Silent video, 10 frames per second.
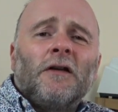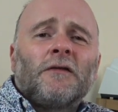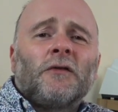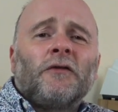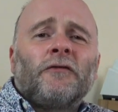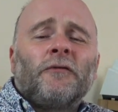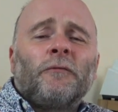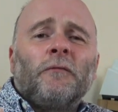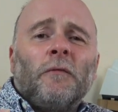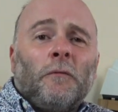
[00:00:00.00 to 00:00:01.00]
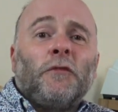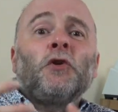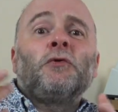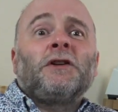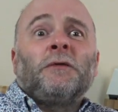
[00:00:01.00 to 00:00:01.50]
sort of
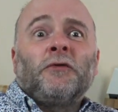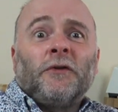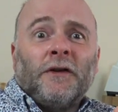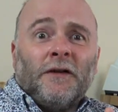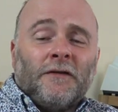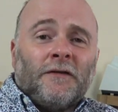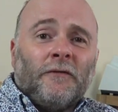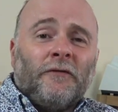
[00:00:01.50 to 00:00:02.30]
beauty products and